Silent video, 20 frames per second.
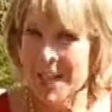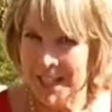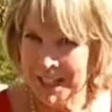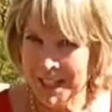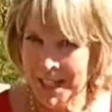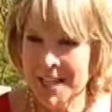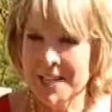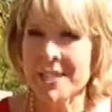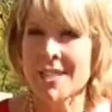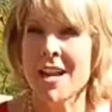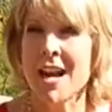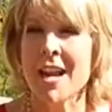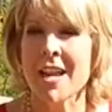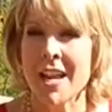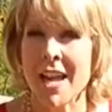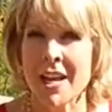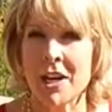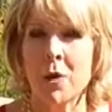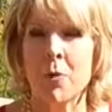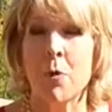This is
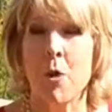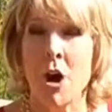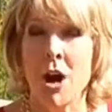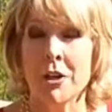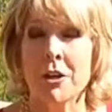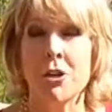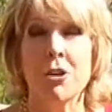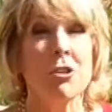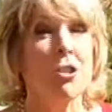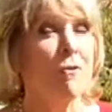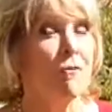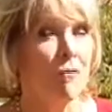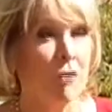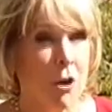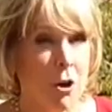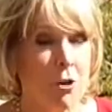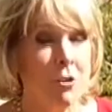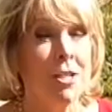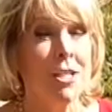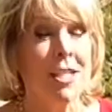Diana Rauner's
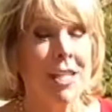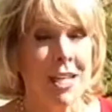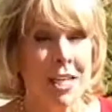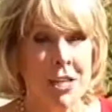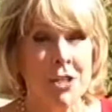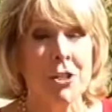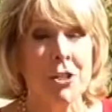first